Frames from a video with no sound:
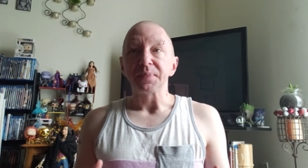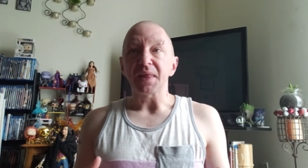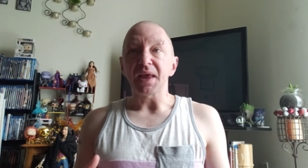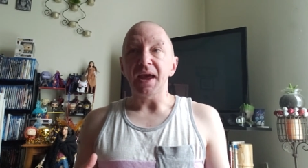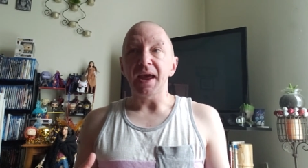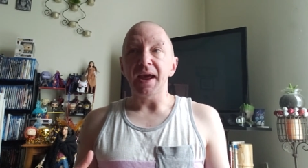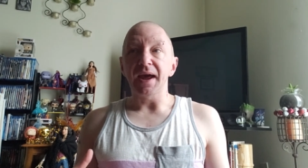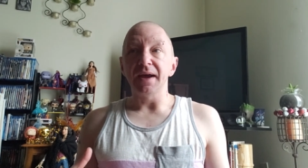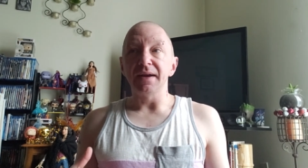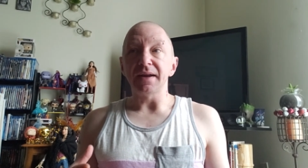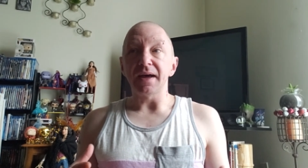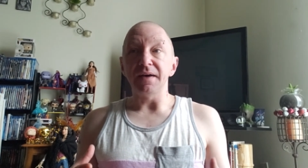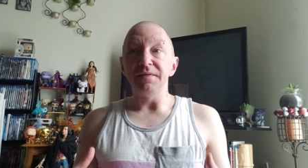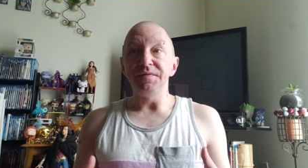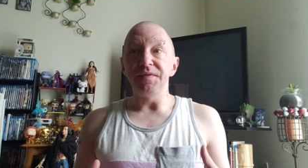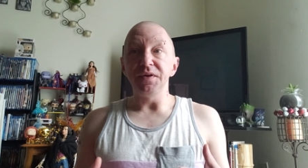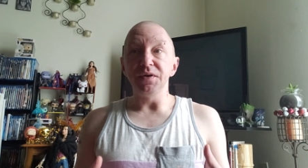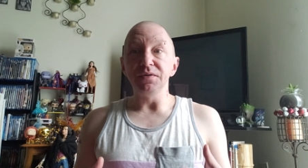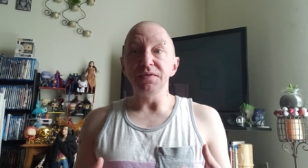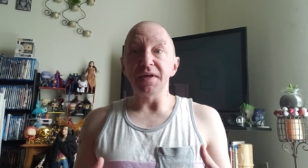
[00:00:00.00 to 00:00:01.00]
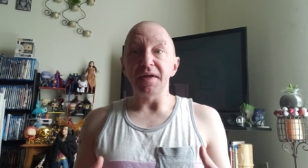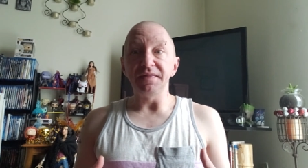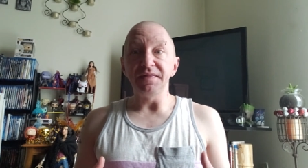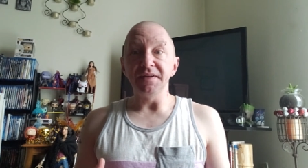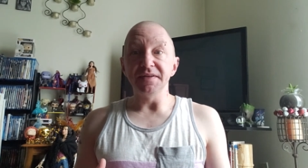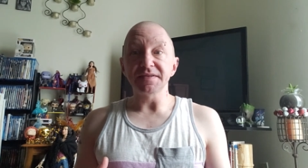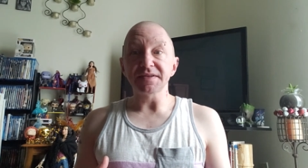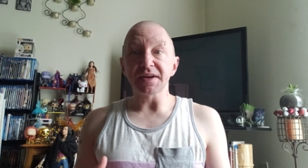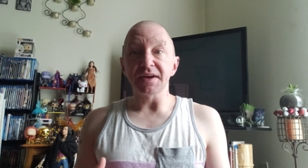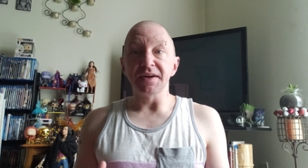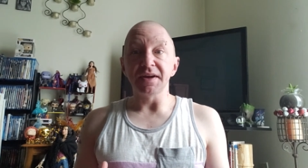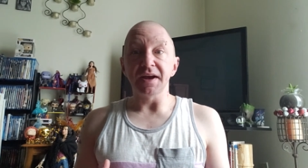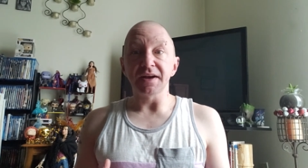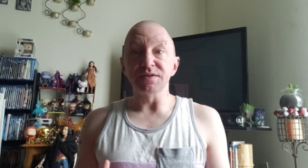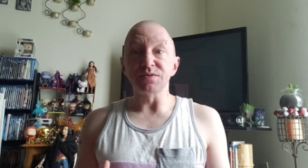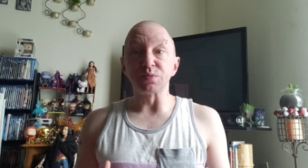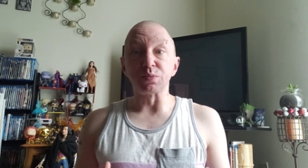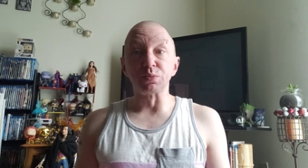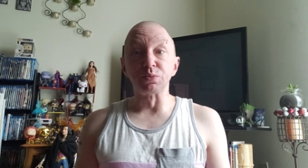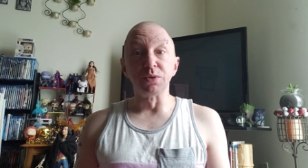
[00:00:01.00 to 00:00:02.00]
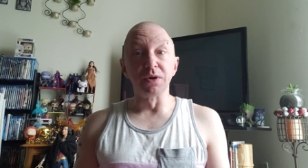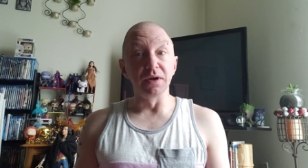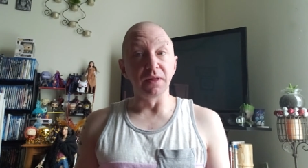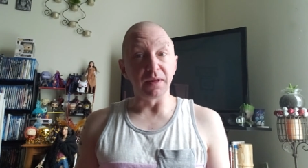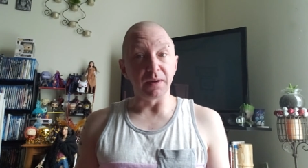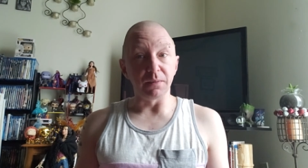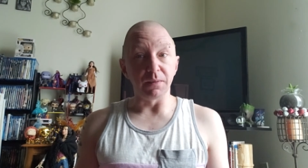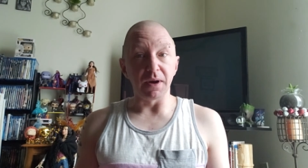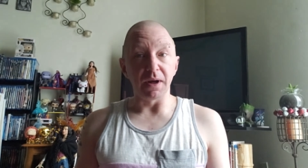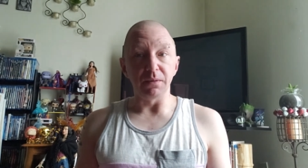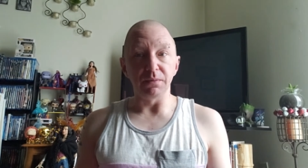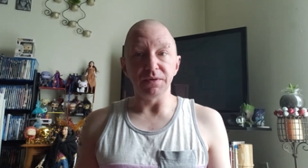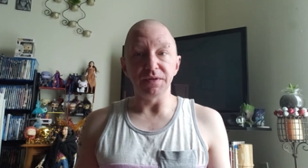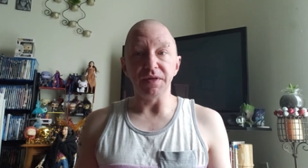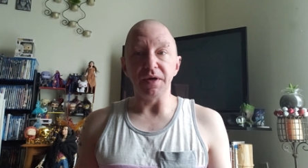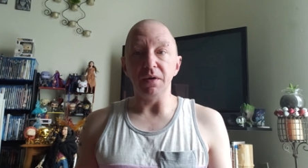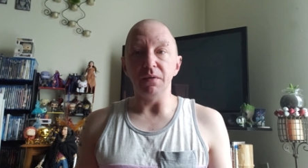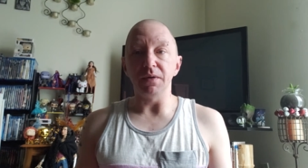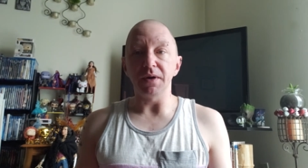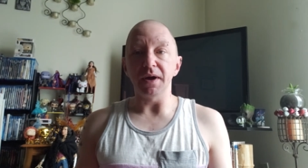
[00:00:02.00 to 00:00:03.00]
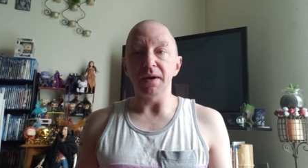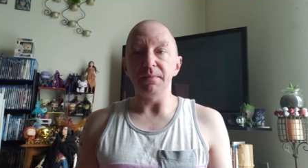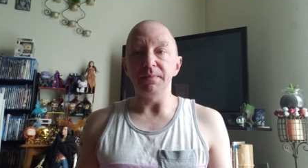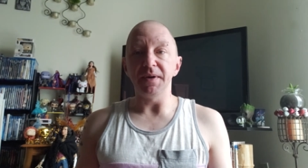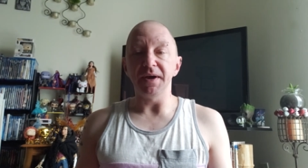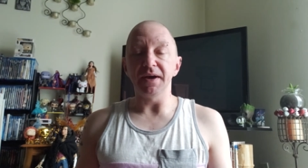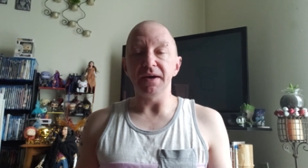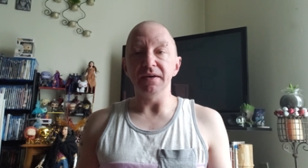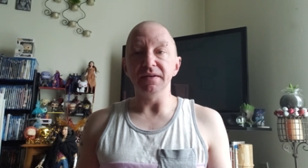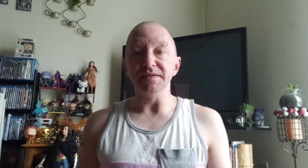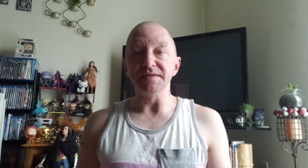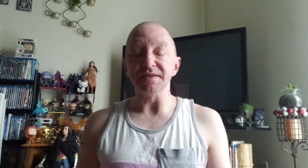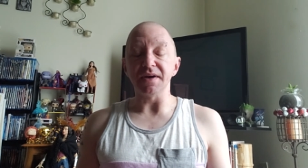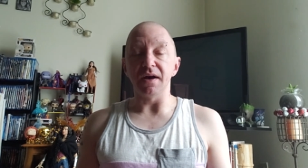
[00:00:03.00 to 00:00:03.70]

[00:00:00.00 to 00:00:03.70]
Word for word: And I feel that this connects really well with yoga because